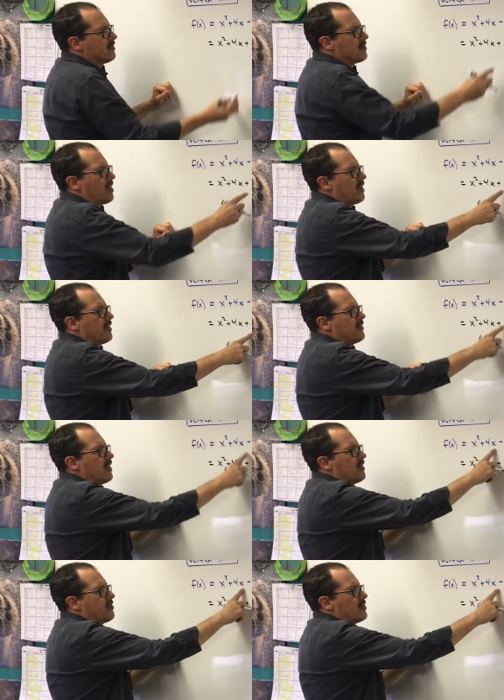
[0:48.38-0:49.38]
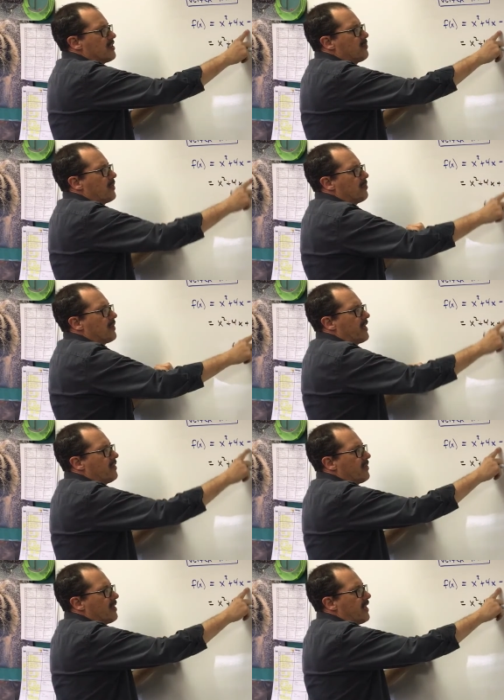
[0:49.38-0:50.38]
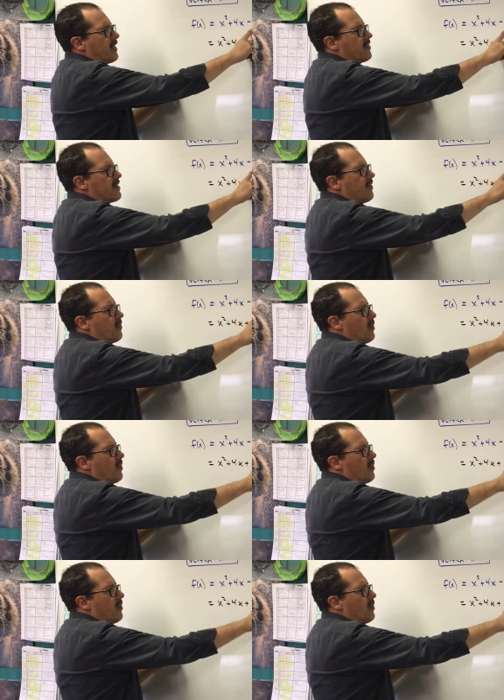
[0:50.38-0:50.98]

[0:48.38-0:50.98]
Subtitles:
So all I've done is just put a blank where the -7